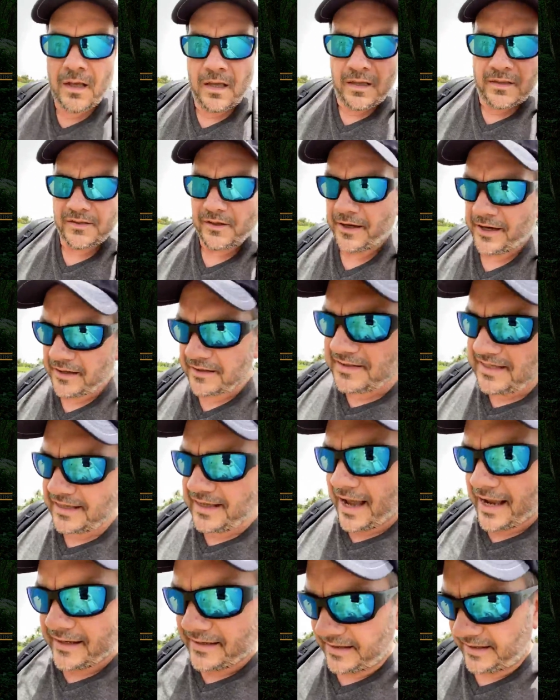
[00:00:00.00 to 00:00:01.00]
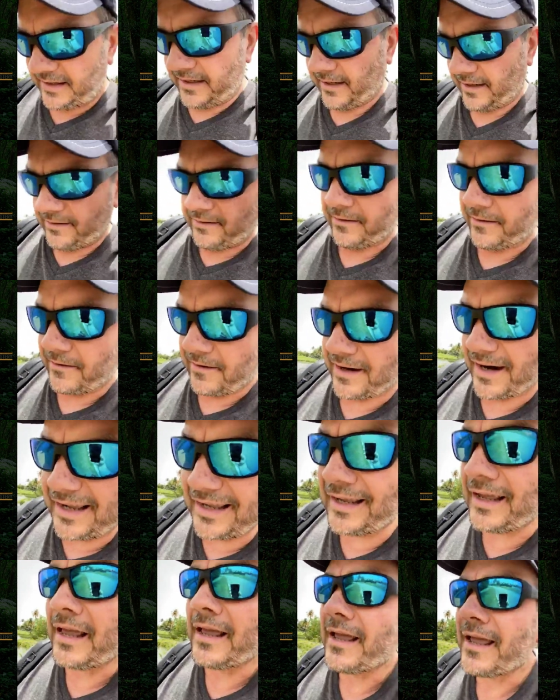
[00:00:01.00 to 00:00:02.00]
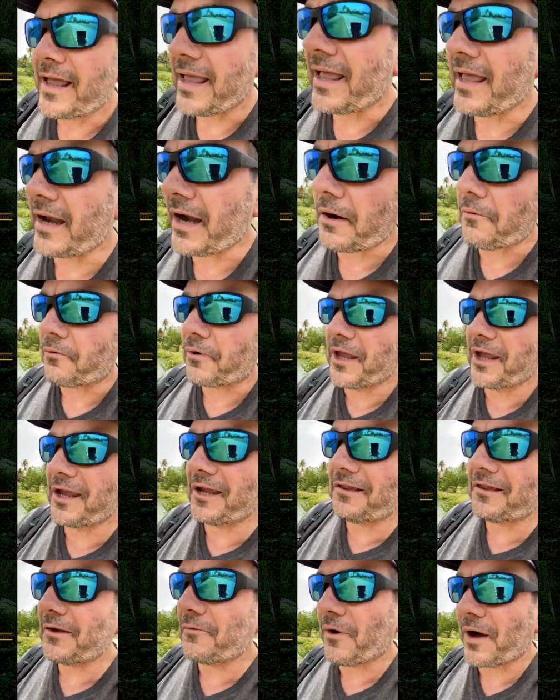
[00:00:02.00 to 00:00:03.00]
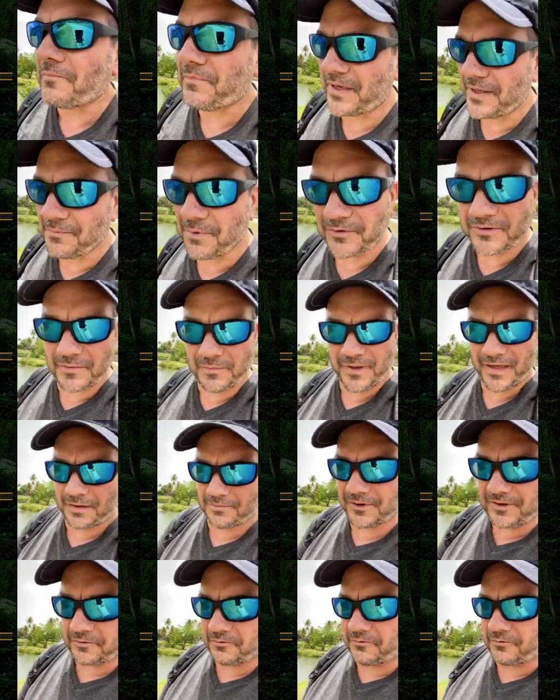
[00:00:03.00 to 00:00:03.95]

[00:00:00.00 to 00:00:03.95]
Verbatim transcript: so here's the idea, all right? And I really want people to be able to